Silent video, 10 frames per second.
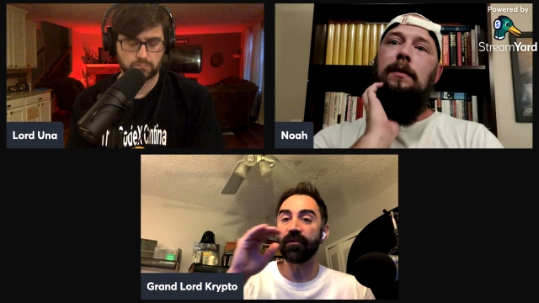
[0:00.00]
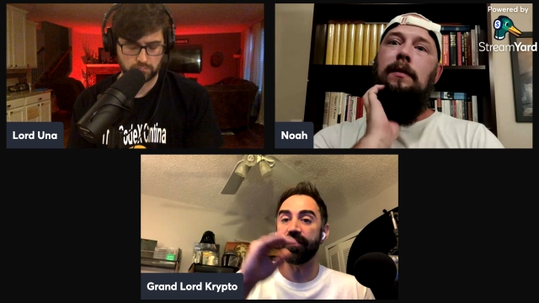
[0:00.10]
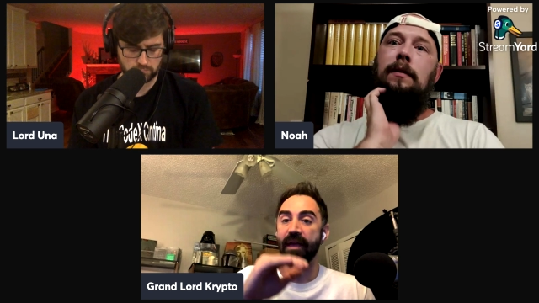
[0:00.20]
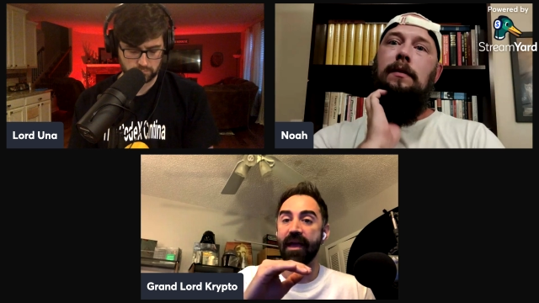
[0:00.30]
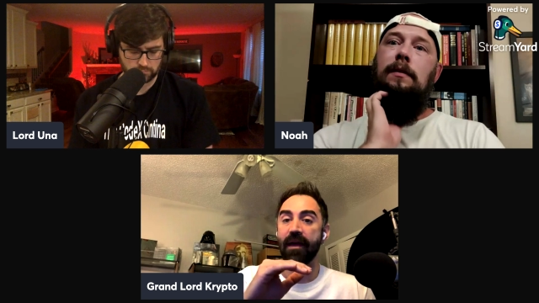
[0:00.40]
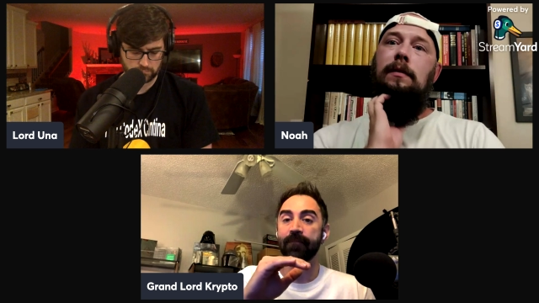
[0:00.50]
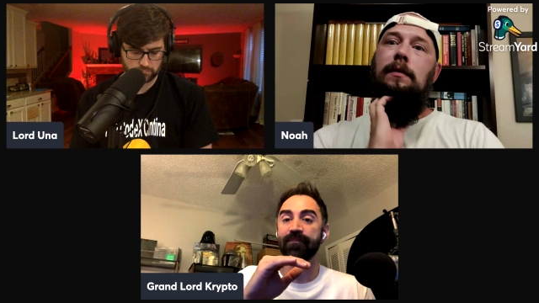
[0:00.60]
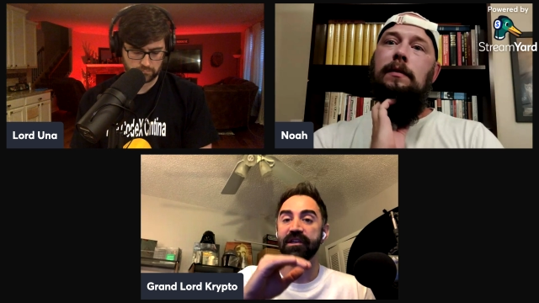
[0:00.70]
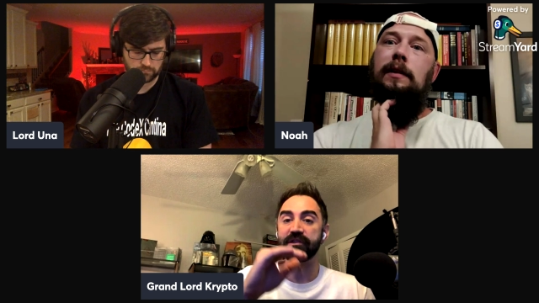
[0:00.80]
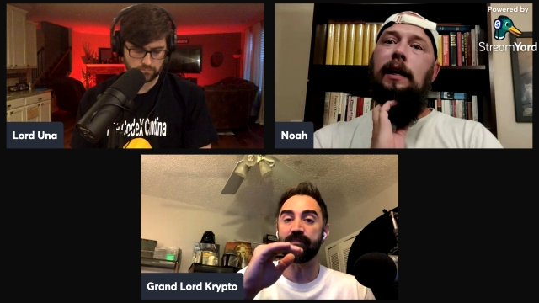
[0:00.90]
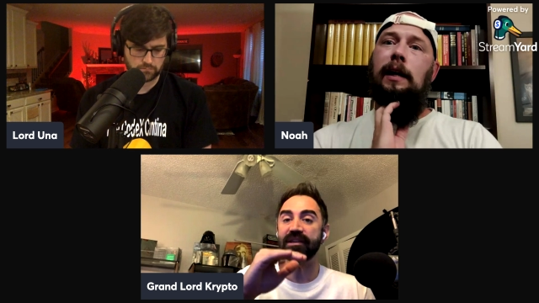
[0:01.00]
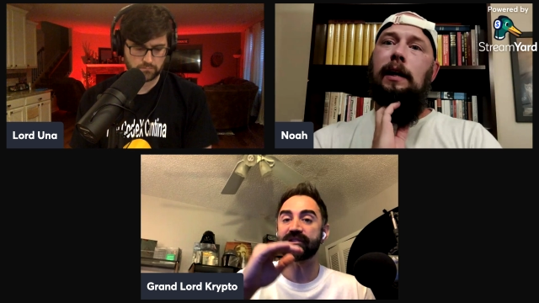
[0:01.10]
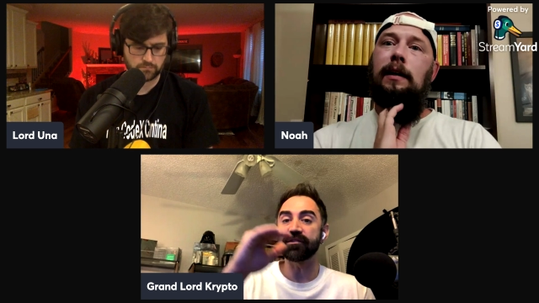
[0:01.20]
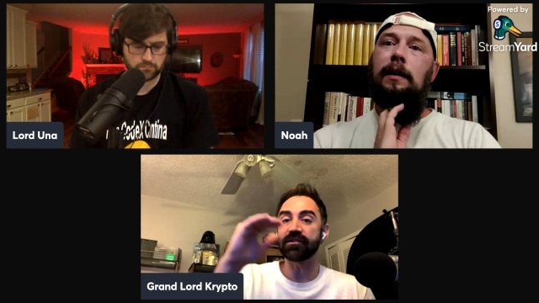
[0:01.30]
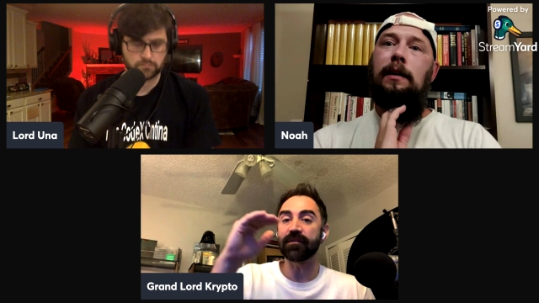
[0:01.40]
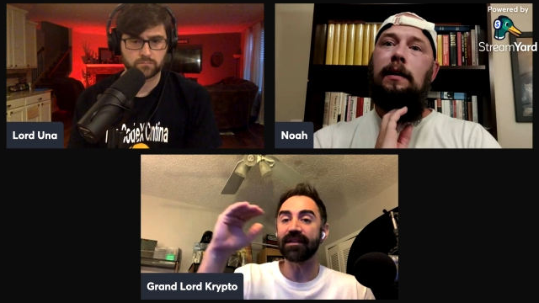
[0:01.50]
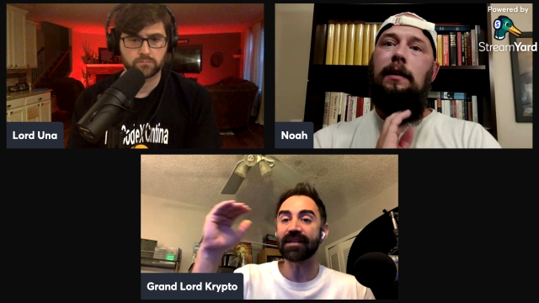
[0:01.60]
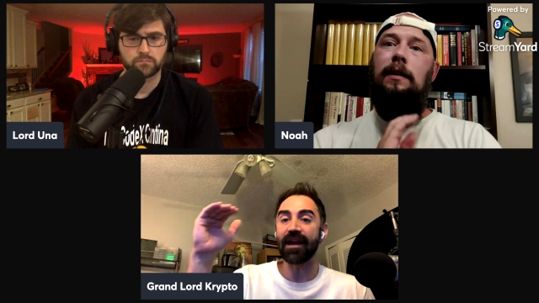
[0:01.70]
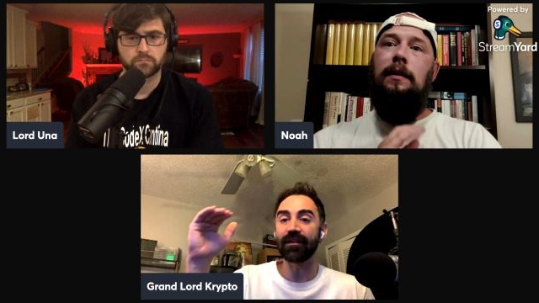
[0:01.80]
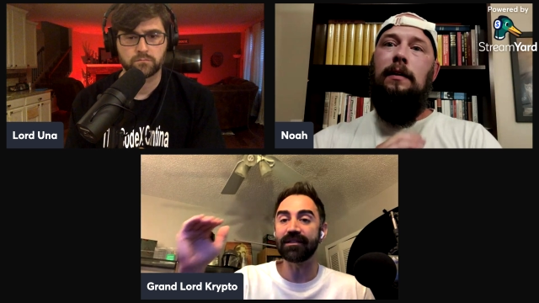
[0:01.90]
Speaker 1: for them is based on something
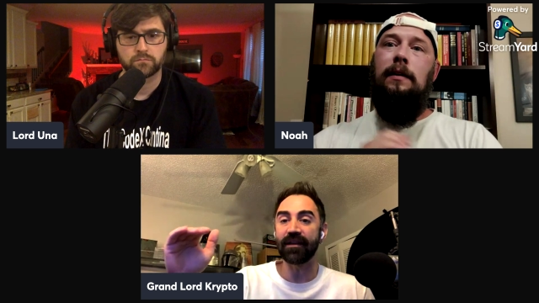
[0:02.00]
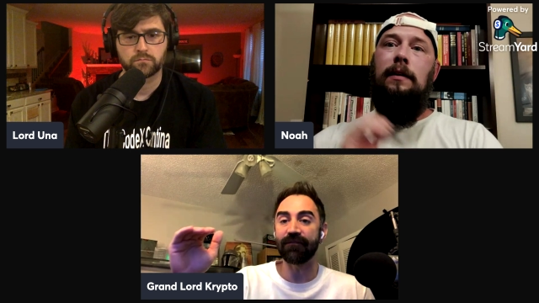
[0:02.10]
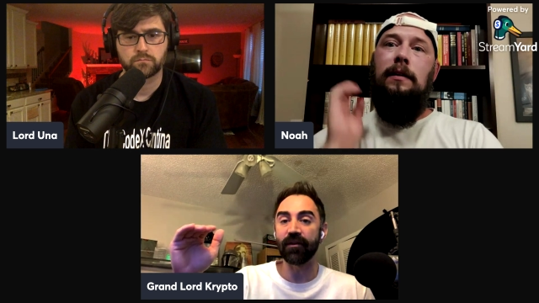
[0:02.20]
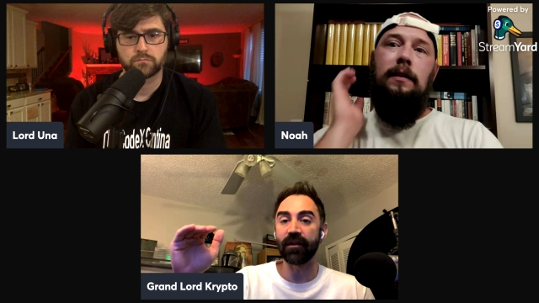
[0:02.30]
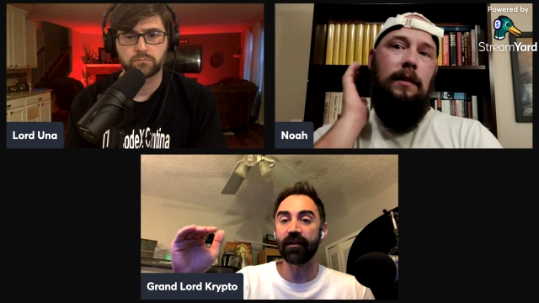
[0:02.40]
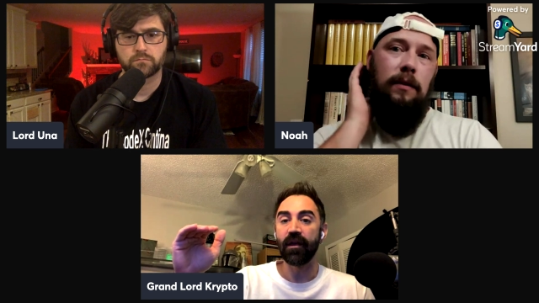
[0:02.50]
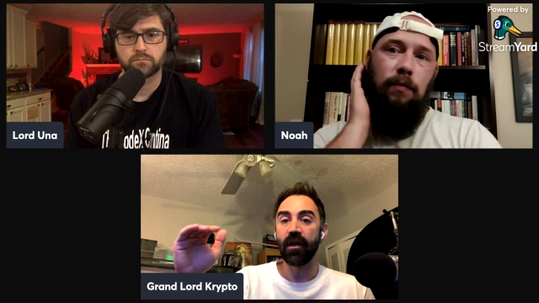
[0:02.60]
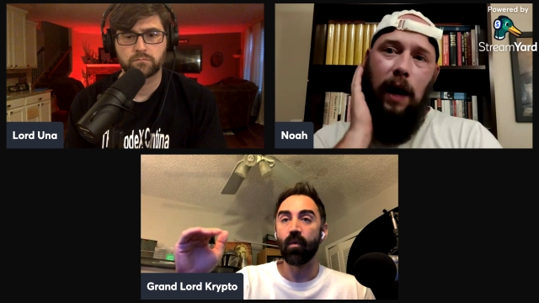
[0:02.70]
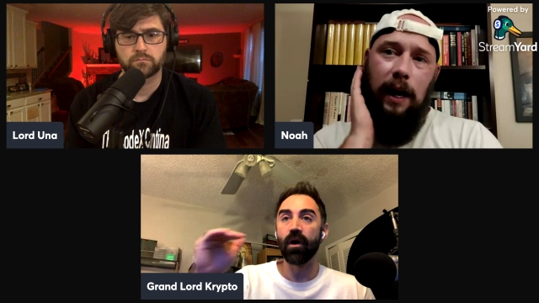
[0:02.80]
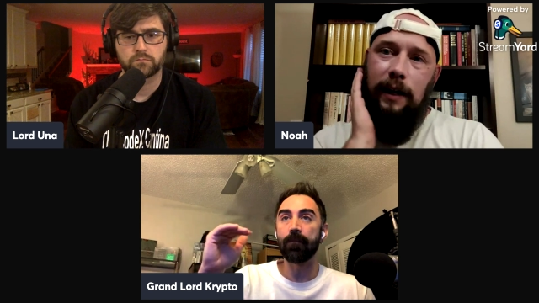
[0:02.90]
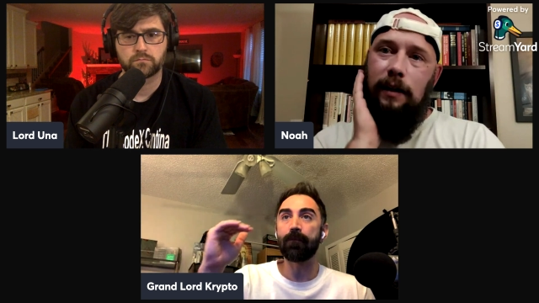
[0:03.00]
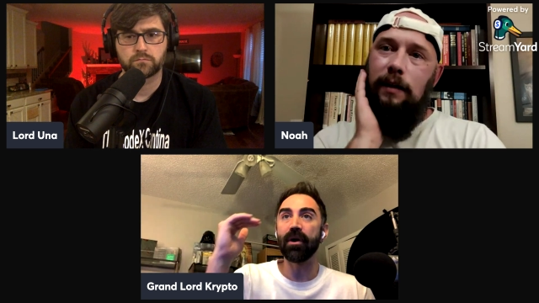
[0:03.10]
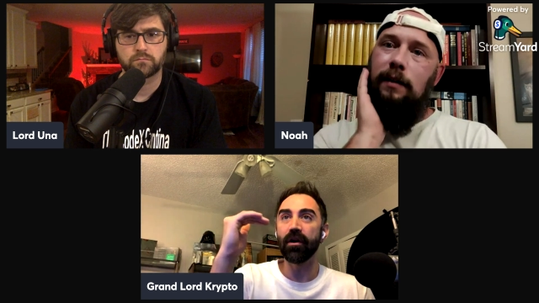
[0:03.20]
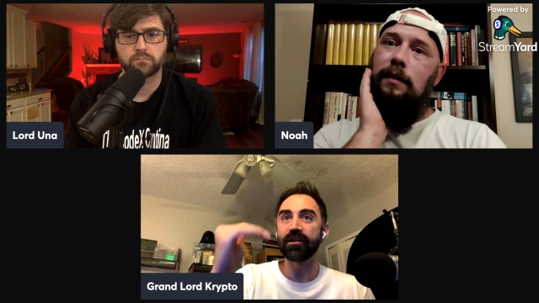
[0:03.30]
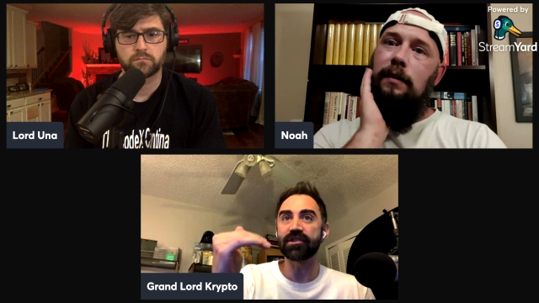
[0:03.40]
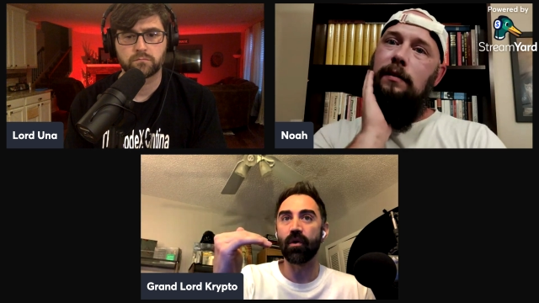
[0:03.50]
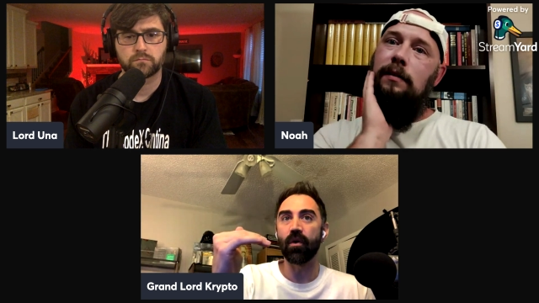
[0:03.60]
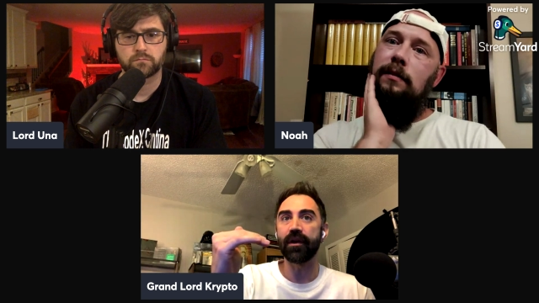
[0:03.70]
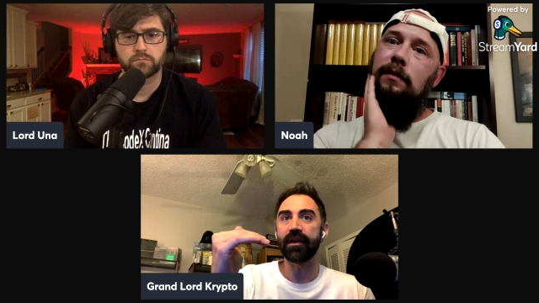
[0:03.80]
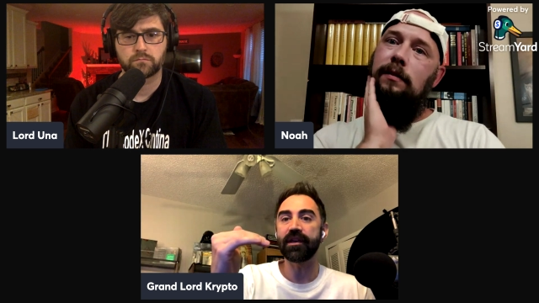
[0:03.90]
entirely different, where
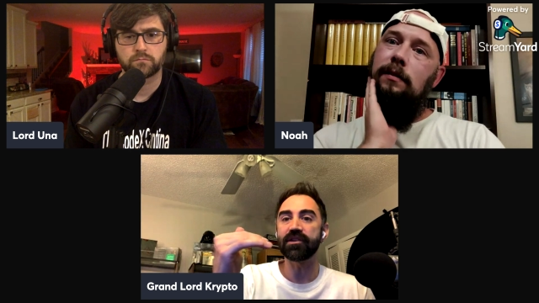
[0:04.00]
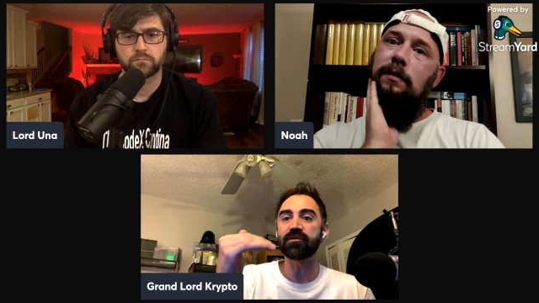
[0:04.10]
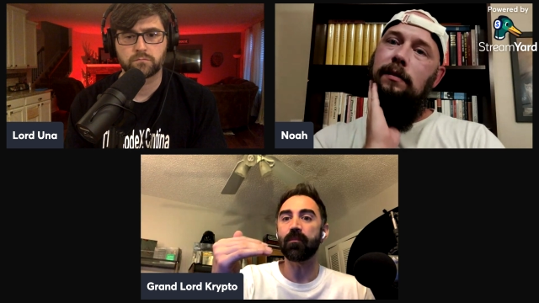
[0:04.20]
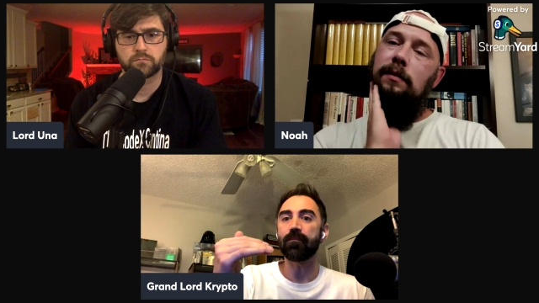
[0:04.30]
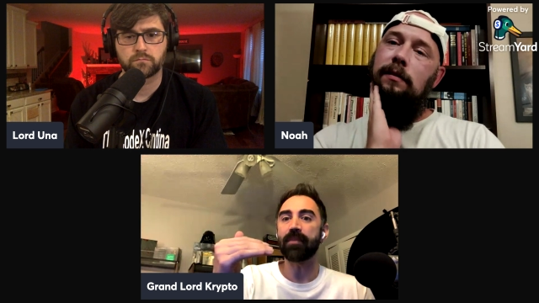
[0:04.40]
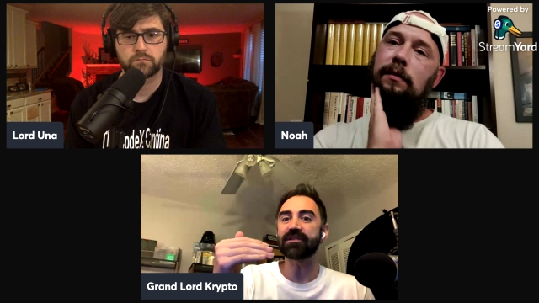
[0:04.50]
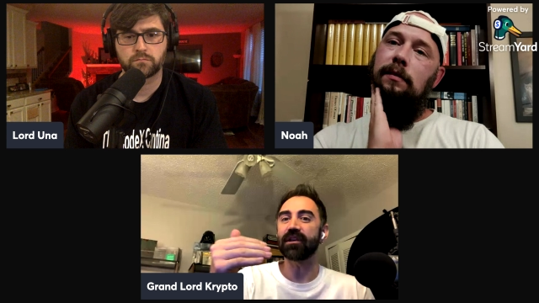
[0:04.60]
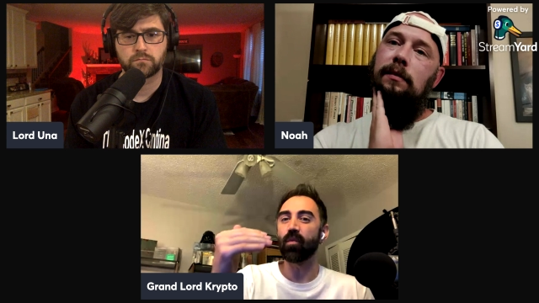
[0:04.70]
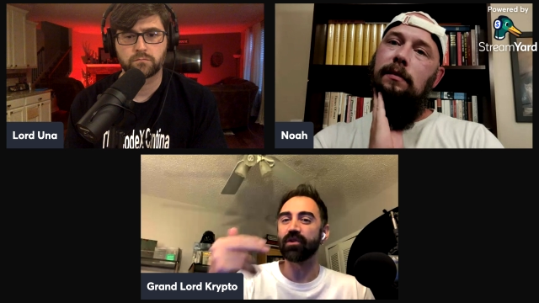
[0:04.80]
purgatory is basically